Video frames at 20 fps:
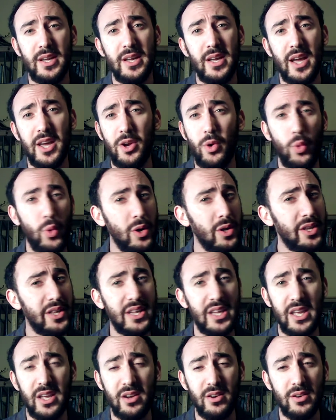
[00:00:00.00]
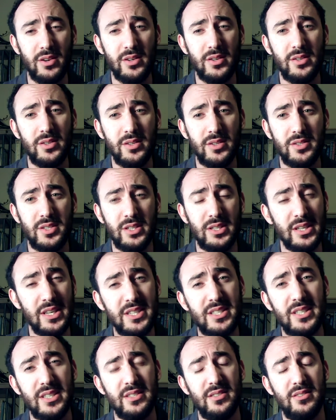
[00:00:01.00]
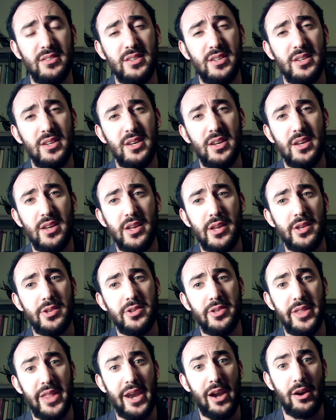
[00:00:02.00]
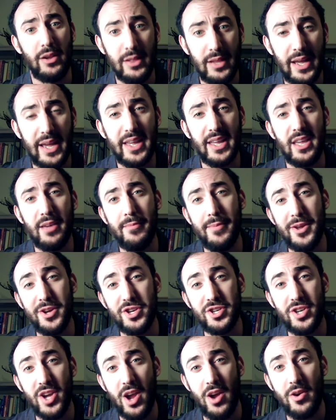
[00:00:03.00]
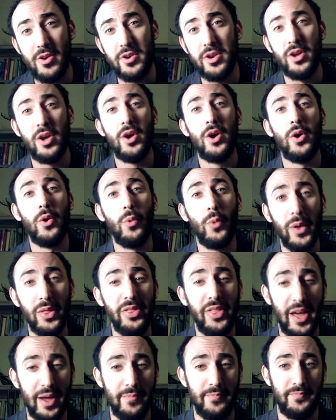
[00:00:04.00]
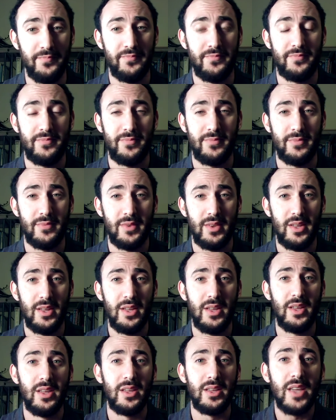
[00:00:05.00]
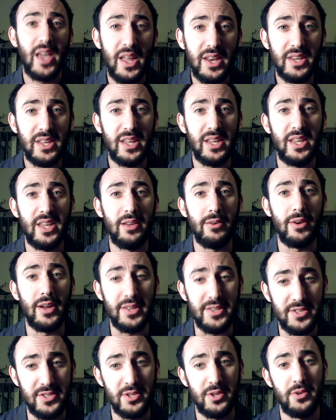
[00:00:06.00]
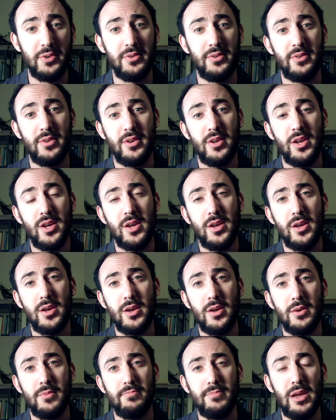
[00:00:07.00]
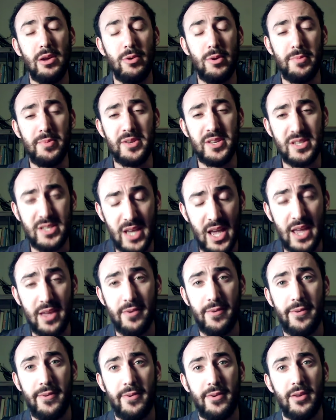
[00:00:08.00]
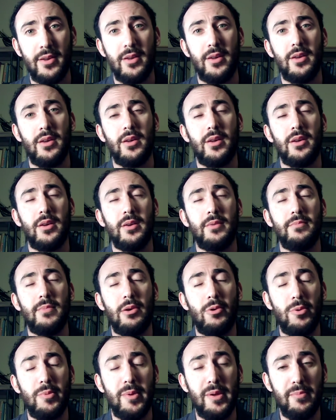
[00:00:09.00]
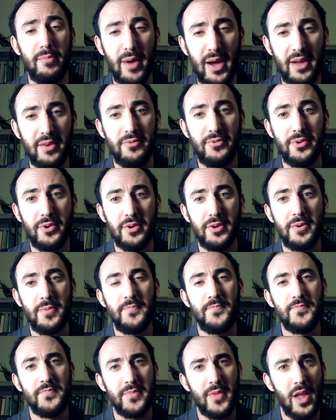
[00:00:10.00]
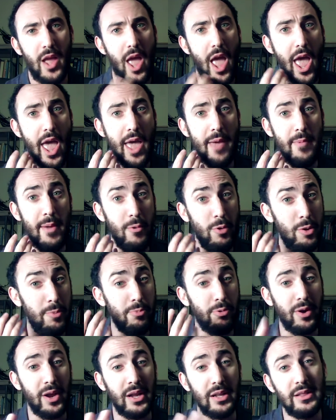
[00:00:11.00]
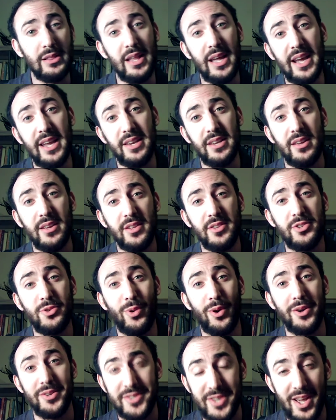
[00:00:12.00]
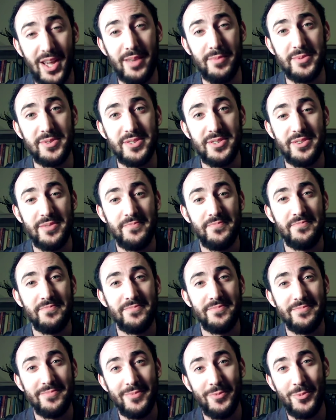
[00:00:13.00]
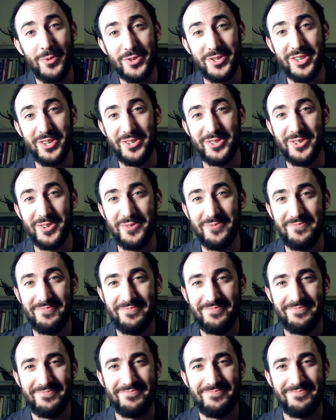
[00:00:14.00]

and a willing ear to listen so that our light can be shared with them. Ken yehi ratzon, may we be safe, may we be mindful, and may we bring light to our times. See you soon.